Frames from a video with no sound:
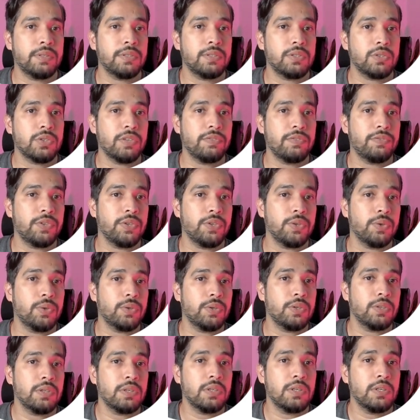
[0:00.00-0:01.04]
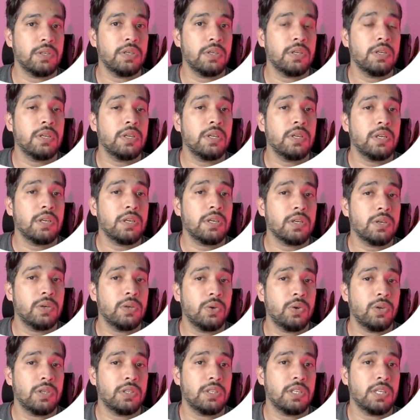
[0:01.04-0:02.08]
So if you go
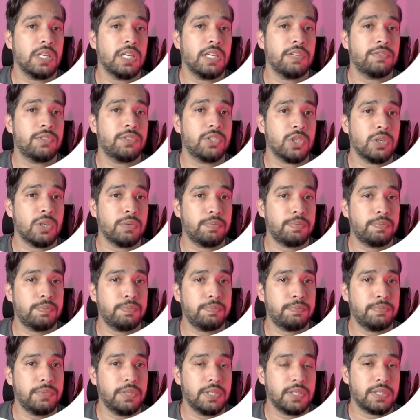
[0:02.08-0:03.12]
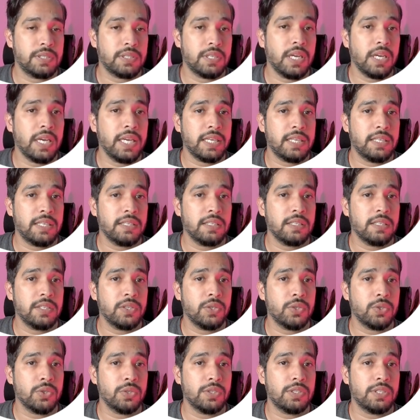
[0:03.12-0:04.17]
on the left top, this icon, you
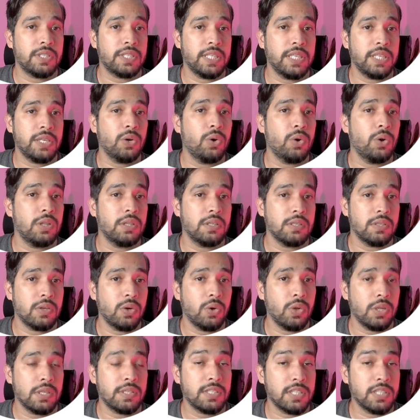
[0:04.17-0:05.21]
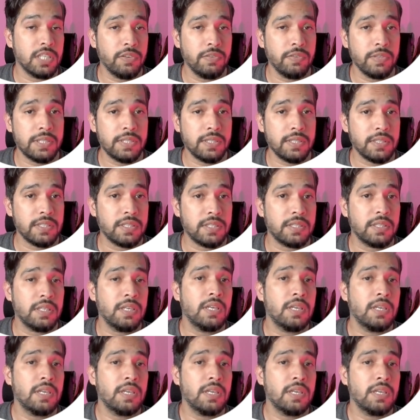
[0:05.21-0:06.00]
should see all services.